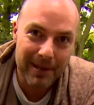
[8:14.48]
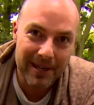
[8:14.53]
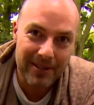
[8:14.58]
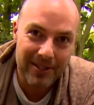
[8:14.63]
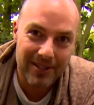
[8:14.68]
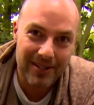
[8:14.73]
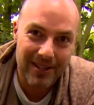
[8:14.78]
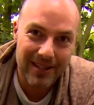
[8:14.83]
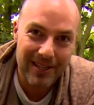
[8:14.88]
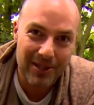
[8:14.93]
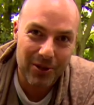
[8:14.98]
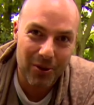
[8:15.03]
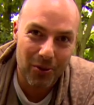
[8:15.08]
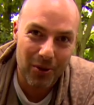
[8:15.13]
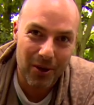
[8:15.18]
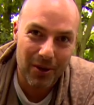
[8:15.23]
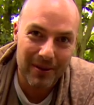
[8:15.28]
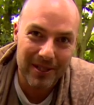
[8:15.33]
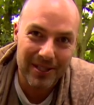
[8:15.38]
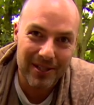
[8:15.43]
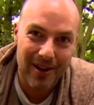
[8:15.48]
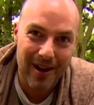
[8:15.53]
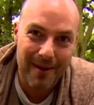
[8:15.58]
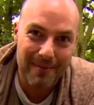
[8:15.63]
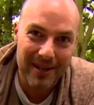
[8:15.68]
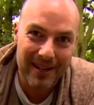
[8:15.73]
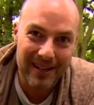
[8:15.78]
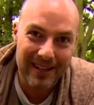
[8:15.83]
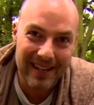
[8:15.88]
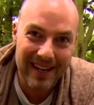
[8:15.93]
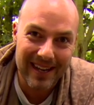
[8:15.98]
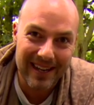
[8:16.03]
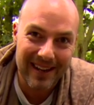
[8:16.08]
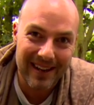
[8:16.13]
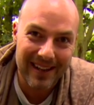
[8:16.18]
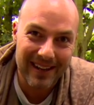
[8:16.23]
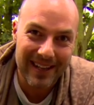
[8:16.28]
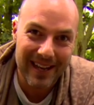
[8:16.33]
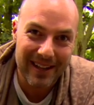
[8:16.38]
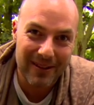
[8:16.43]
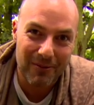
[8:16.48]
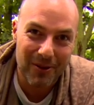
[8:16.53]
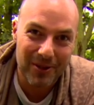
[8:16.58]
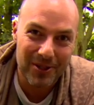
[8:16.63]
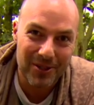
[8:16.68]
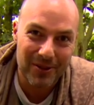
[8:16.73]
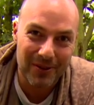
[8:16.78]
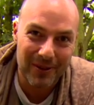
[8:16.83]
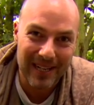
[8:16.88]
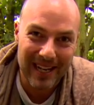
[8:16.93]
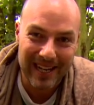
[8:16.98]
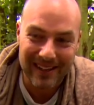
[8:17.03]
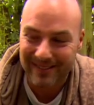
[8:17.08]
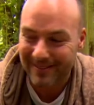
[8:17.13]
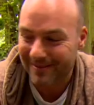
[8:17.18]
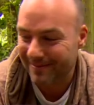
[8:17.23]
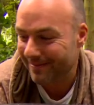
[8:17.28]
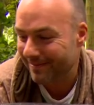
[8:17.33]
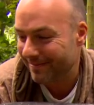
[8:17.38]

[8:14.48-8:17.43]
pictures of this corker with Simon and then get the rods sorted out.